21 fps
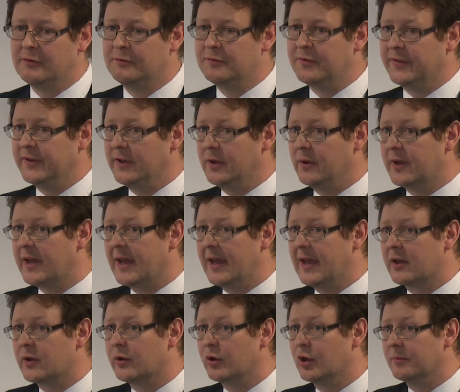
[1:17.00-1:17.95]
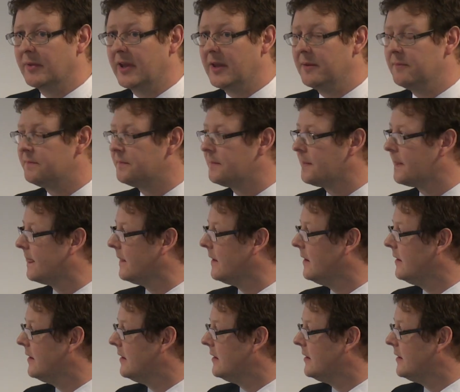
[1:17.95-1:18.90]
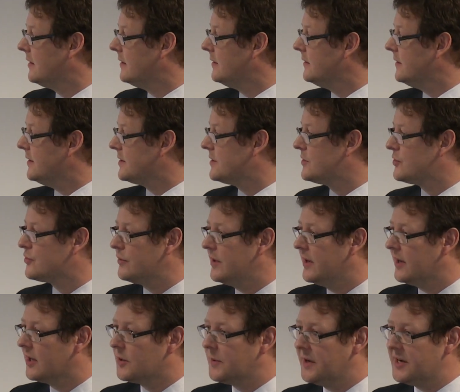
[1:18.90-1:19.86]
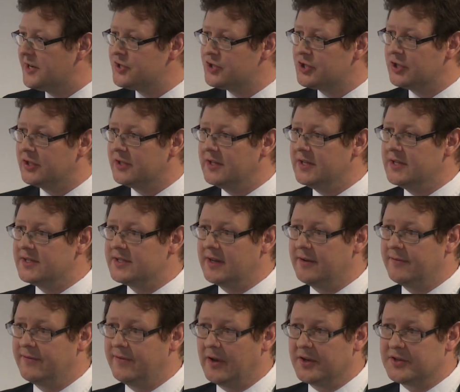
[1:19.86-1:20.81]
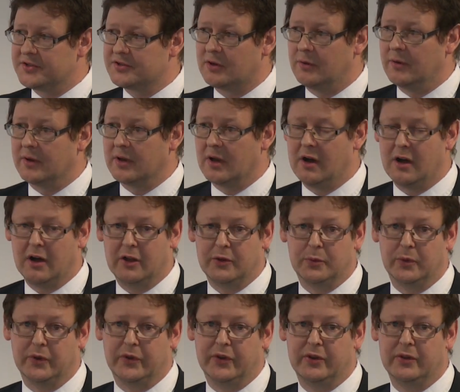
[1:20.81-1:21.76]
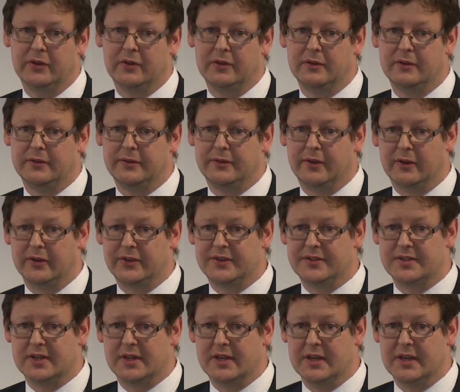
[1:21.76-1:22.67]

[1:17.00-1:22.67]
for the UK economy. This tree in question is a fast-growing hardwood that